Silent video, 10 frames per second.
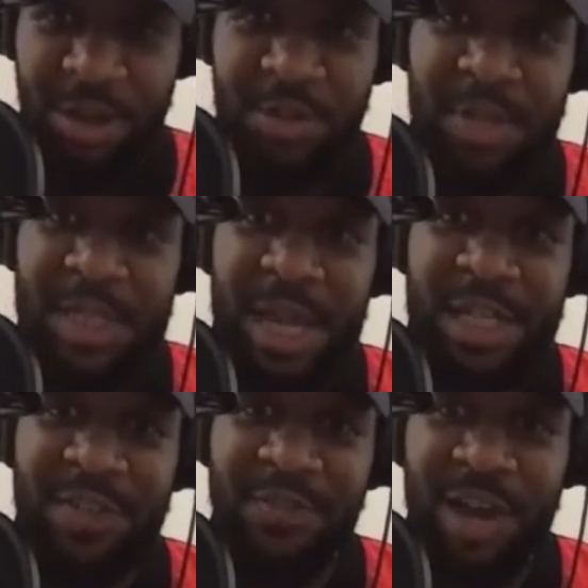you
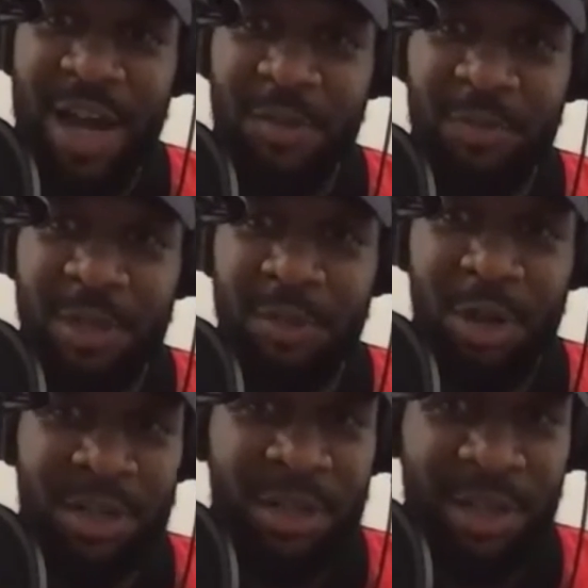satisfied with
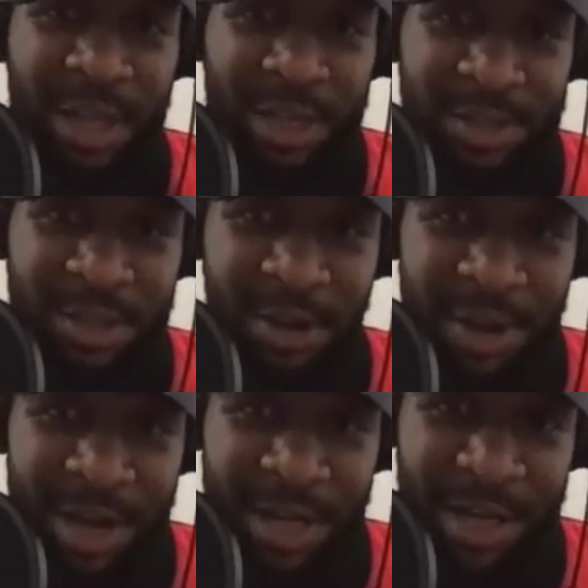where the Lakers are
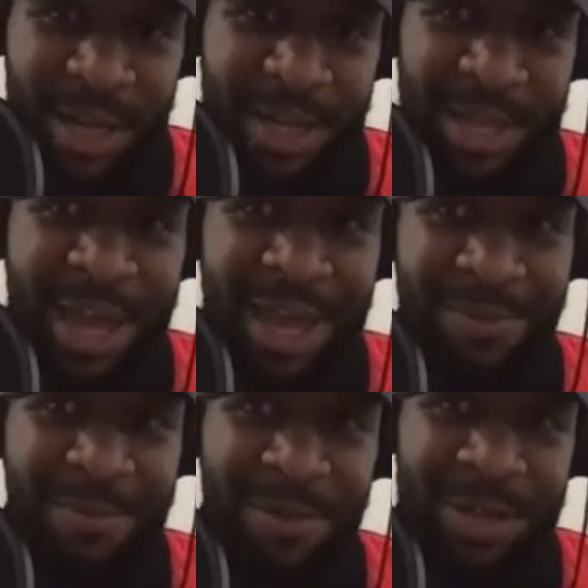at the
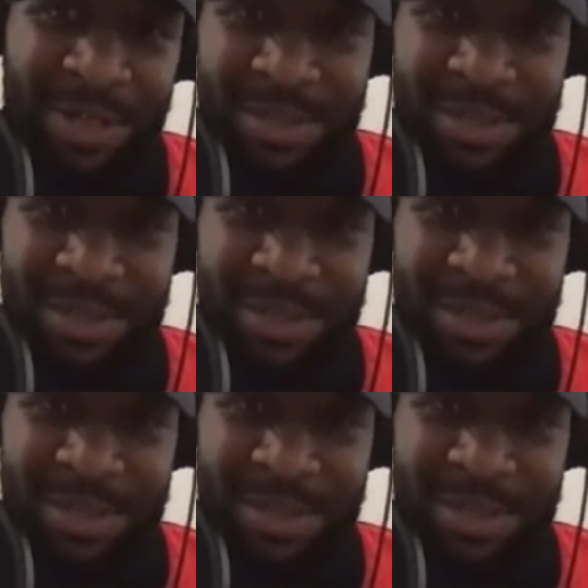half point of